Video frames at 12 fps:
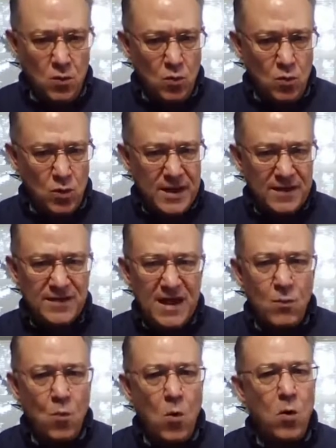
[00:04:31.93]
will get
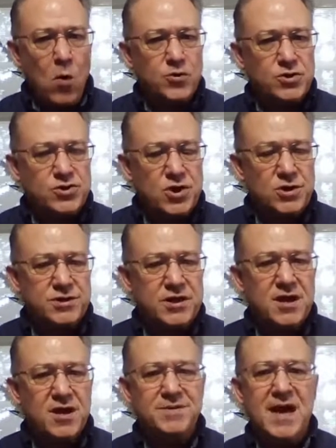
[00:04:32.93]
that wall to start to
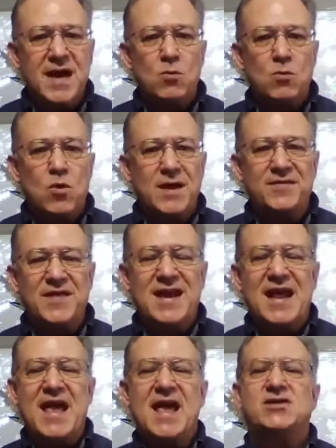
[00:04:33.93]
come down. We'll get
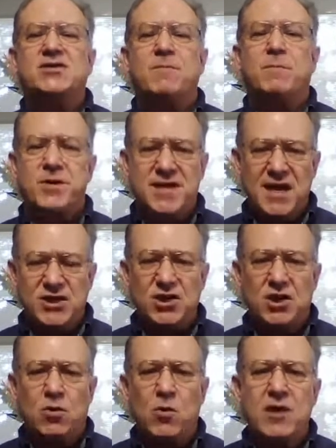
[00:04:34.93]
that hedge of
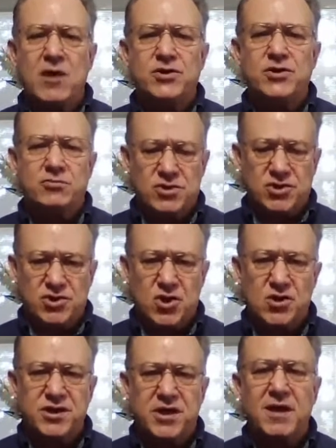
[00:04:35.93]
protection around you to
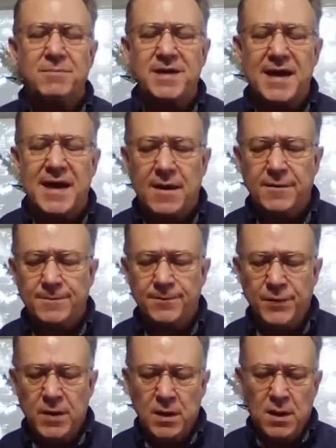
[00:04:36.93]
start to come down.
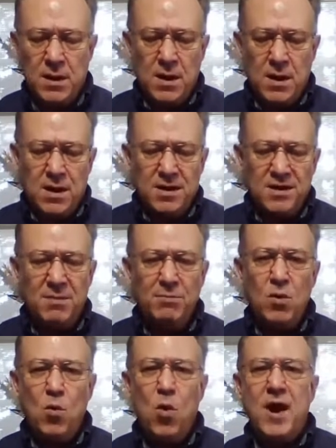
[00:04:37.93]

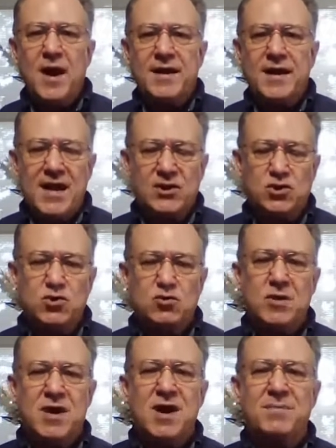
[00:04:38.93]
Number 1, as
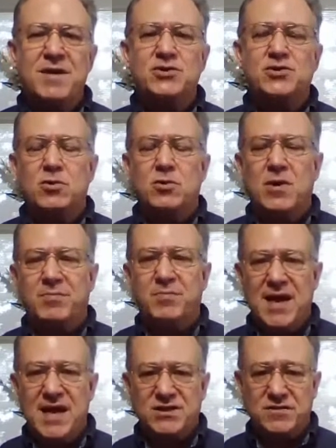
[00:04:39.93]
you come into
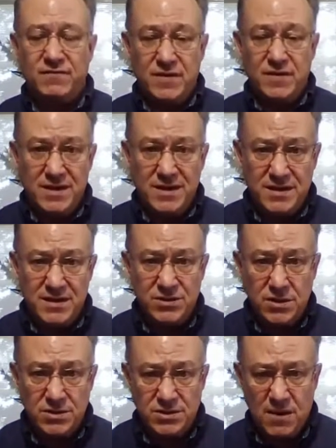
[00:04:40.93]
Onpassive, it
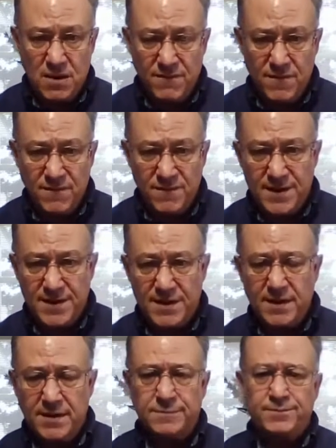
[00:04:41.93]
is
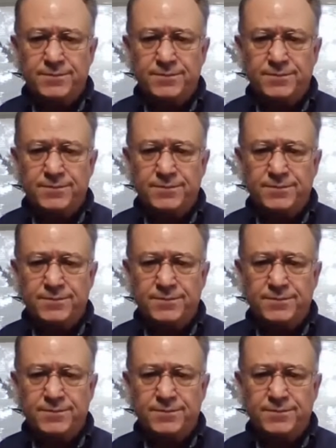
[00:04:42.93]
self-funding.